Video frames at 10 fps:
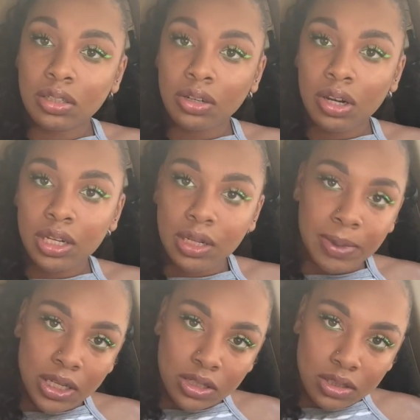Girl, I didn't
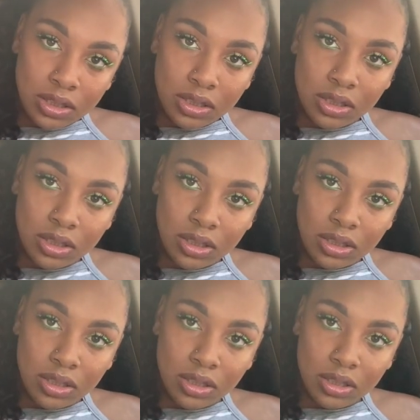
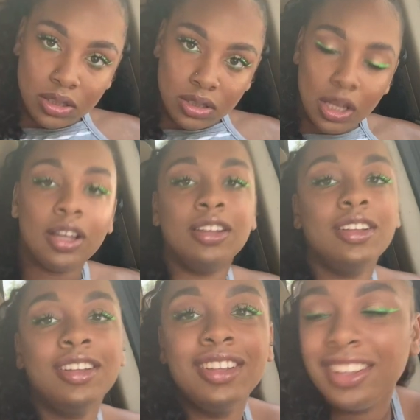
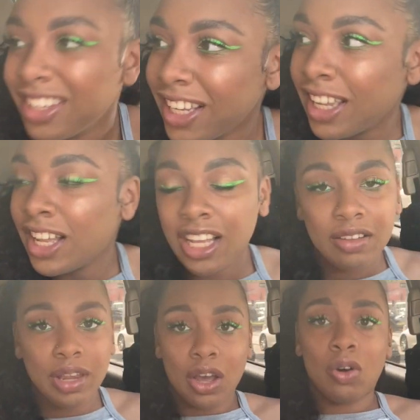pass.
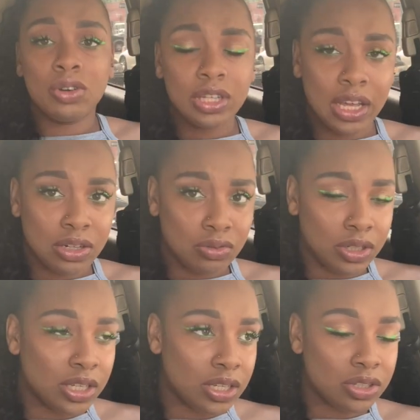He's like, oh, you gotta do
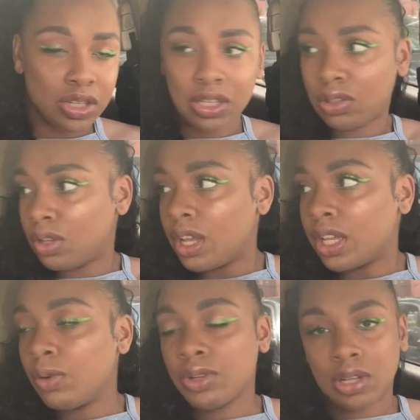this. You
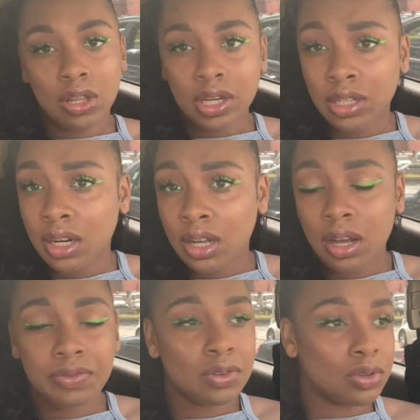wasn't looking
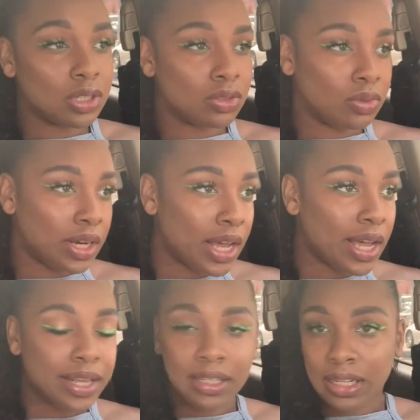enough. You wasn't doing
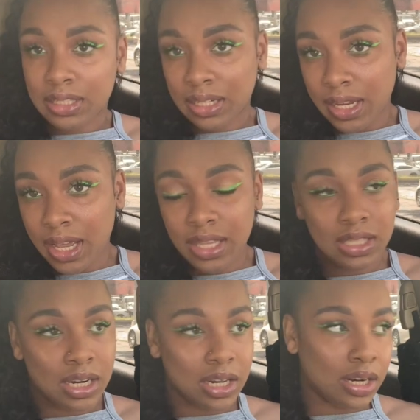that and this and that.
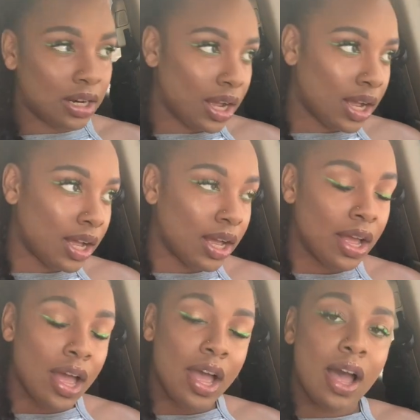Da, da, da.
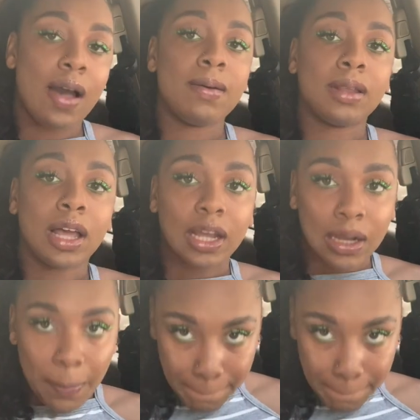I'm like,